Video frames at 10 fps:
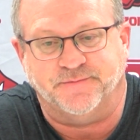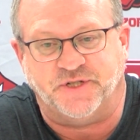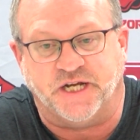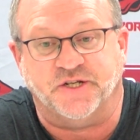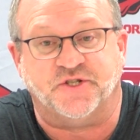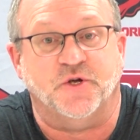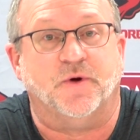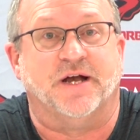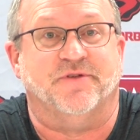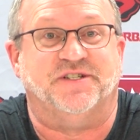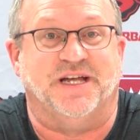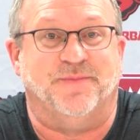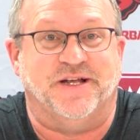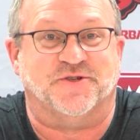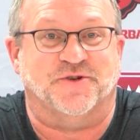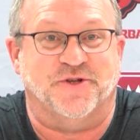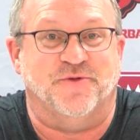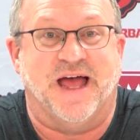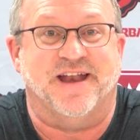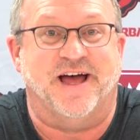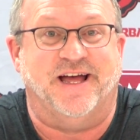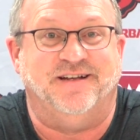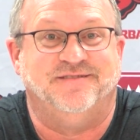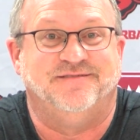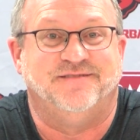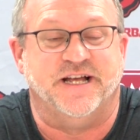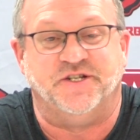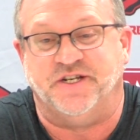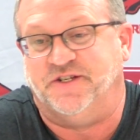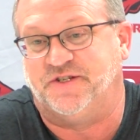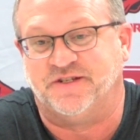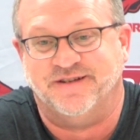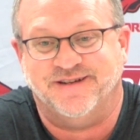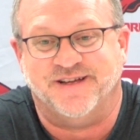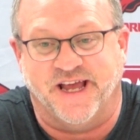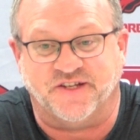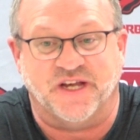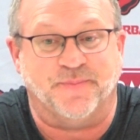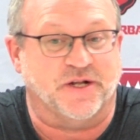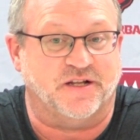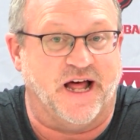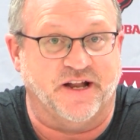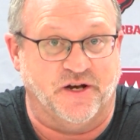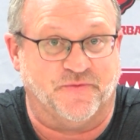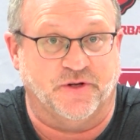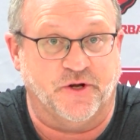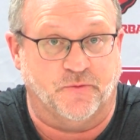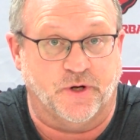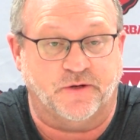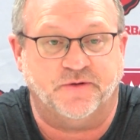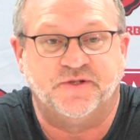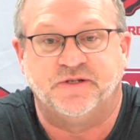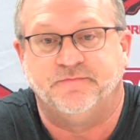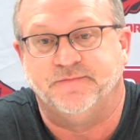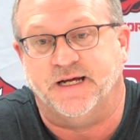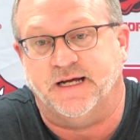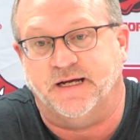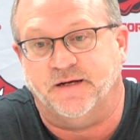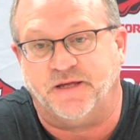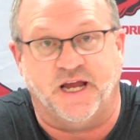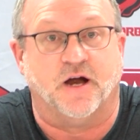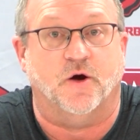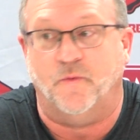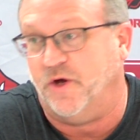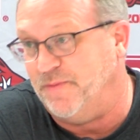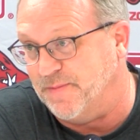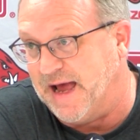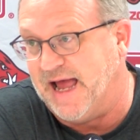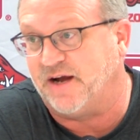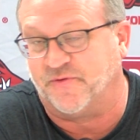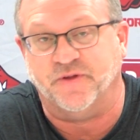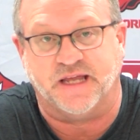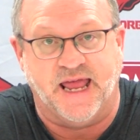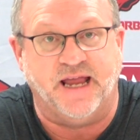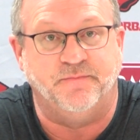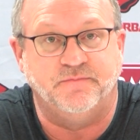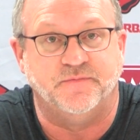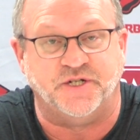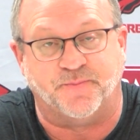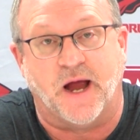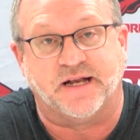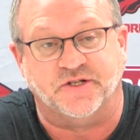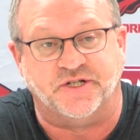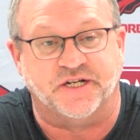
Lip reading: she can just do whatever the team needs her to do that night. And she's accepted a lot of different little roles. Kiara will be back for the game. She practiced